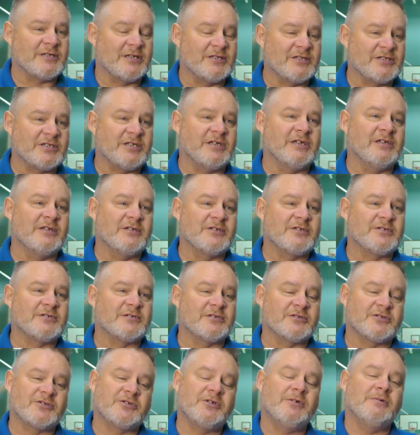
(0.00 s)
and teach the
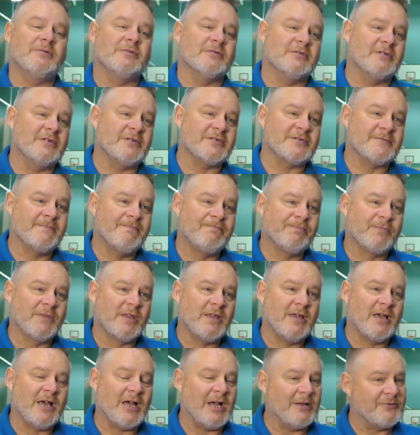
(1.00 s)
students
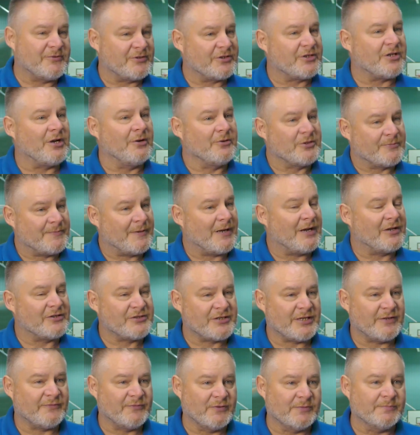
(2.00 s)
how to coach
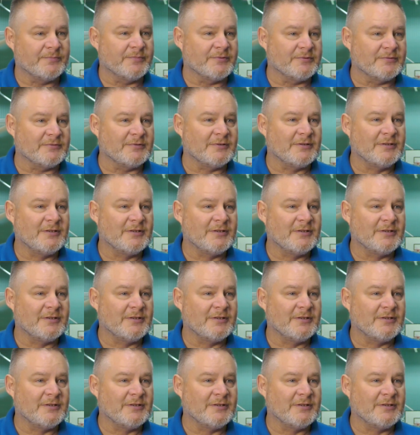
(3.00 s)
Powerchair Football.